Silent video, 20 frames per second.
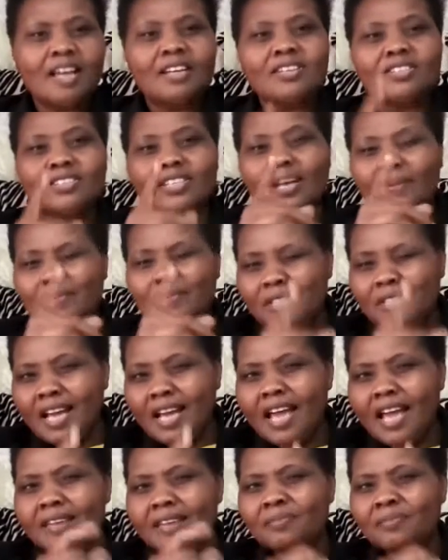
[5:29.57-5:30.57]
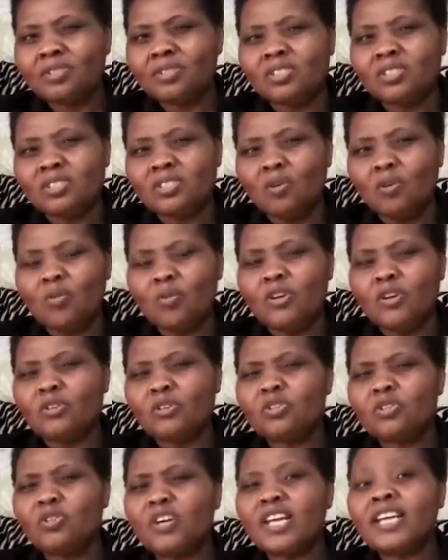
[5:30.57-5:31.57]
Sometimes we
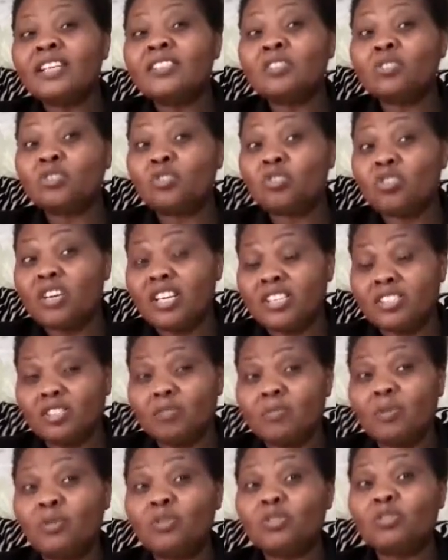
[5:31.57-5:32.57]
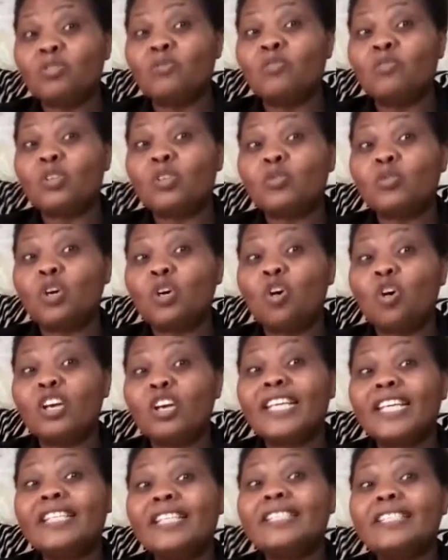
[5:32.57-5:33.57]
also get stressed because of what we call
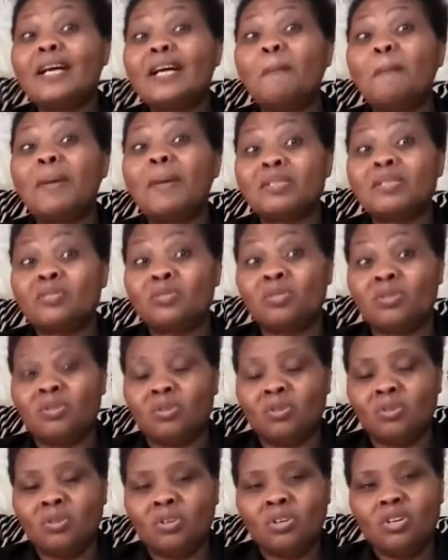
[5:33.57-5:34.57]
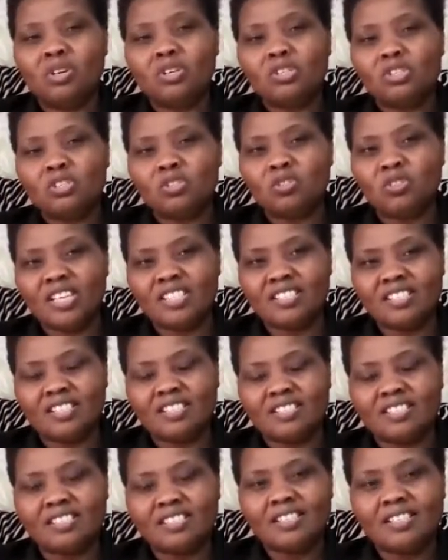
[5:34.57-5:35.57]
interpersonal
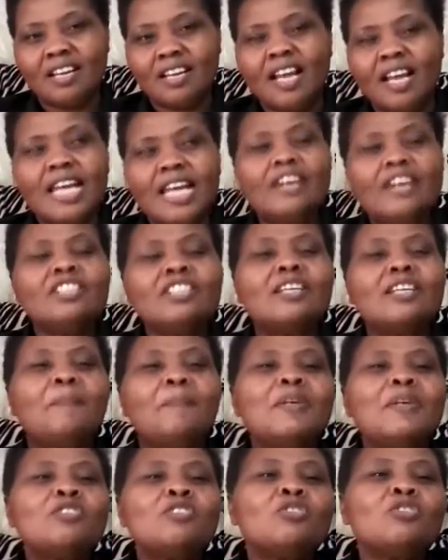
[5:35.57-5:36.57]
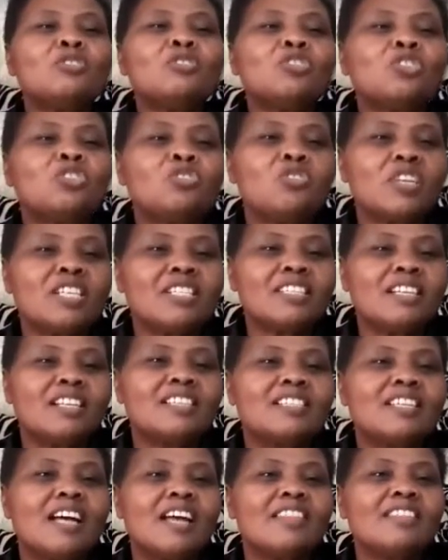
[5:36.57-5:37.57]
stressors. Now, interpersonal
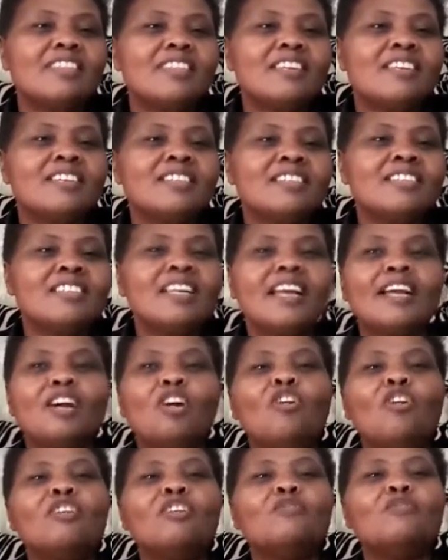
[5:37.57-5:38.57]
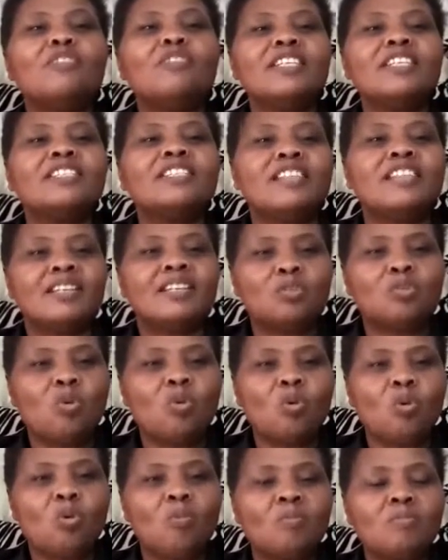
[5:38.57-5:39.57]
stressors are things like conflicts at
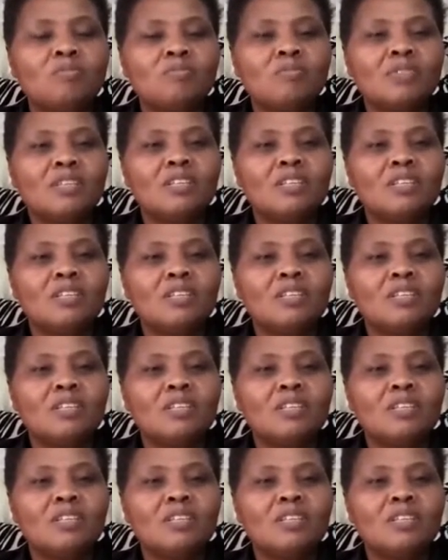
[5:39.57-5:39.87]
home.